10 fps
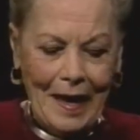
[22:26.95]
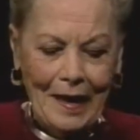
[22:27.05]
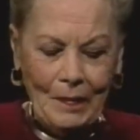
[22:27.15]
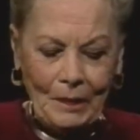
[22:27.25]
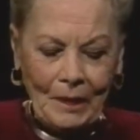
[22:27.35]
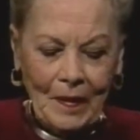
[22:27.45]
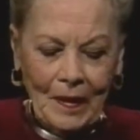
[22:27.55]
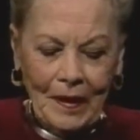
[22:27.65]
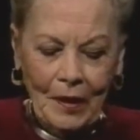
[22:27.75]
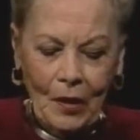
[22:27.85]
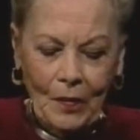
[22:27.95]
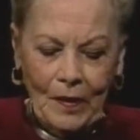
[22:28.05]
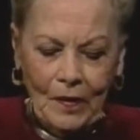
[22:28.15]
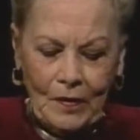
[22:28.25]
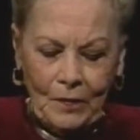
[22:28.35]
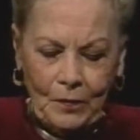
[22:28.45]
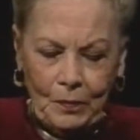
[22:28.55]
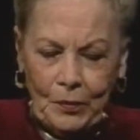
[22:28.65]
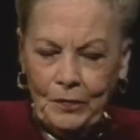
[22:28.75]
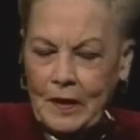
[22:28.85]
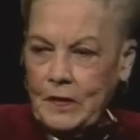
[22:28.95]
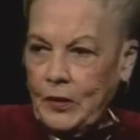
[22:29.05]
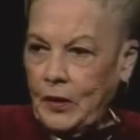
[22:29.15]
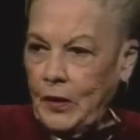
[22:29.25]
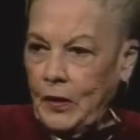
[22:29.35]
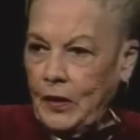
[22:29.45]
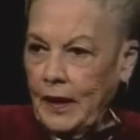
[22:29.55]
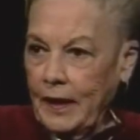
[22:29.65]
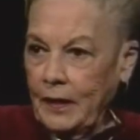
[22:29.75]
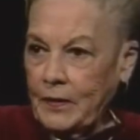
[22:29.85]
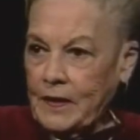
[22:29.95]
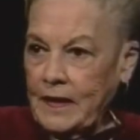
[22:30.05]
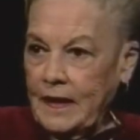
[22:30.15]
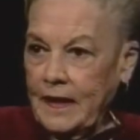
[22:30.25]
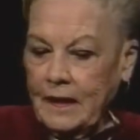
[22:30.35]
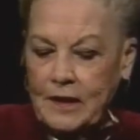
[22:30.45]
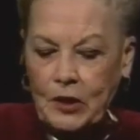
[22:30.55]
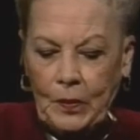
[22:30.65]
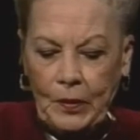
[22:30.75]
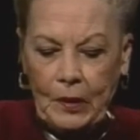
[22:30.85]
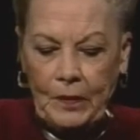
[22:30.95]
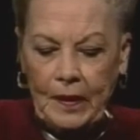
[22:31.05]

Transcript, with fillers: um, it all because of Professor Carl Klaus in the English department.